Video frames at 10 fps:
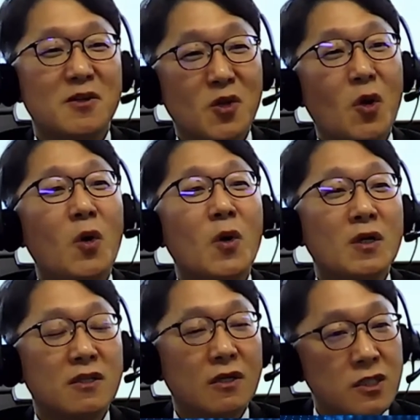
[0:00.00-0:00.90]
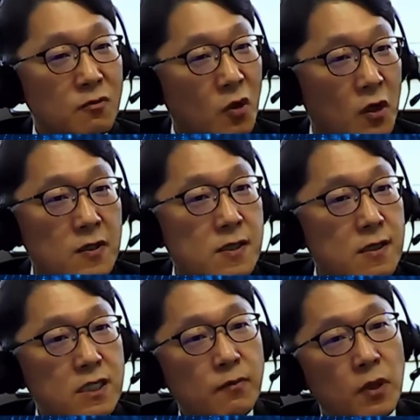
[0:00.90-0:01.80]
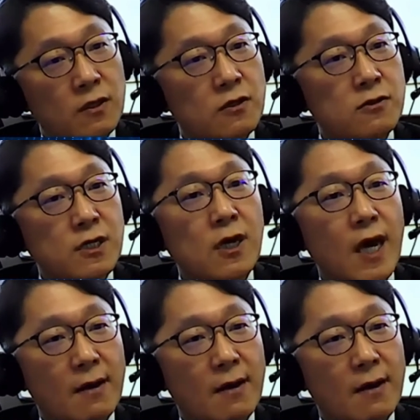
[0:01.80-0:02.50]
So the ship owners, shipping industry